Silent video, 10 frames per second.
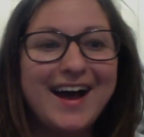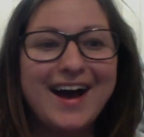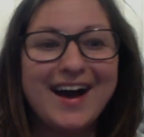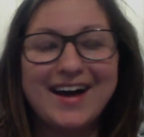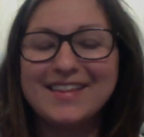
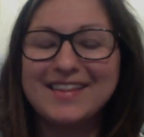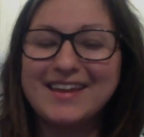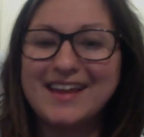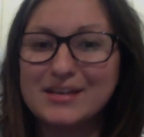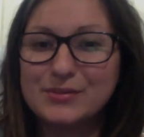The
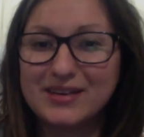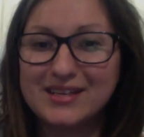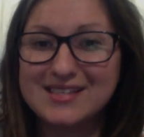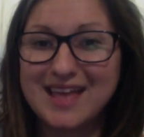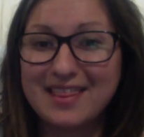next one
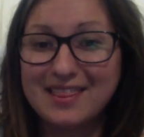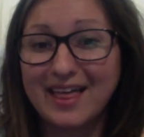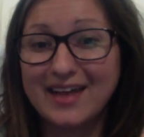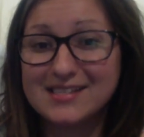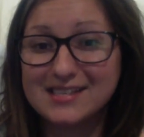is
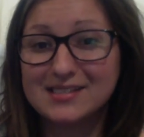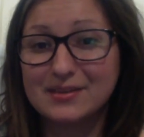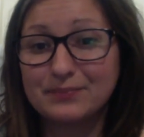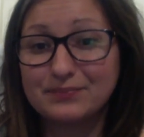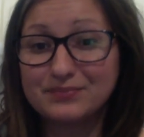
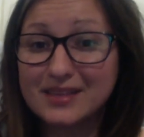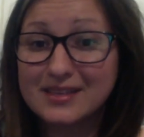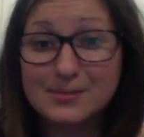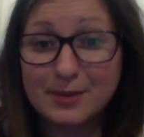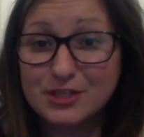athleticism,
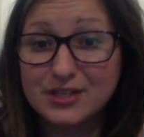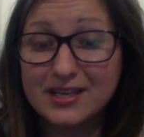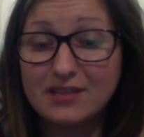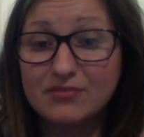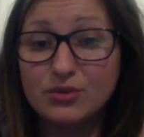especially
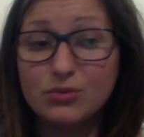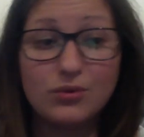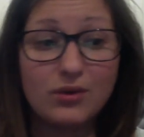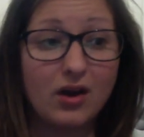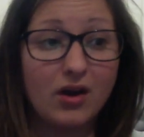if
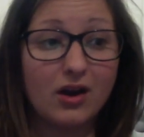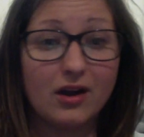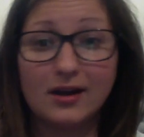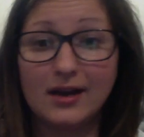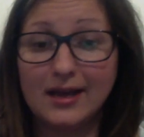you are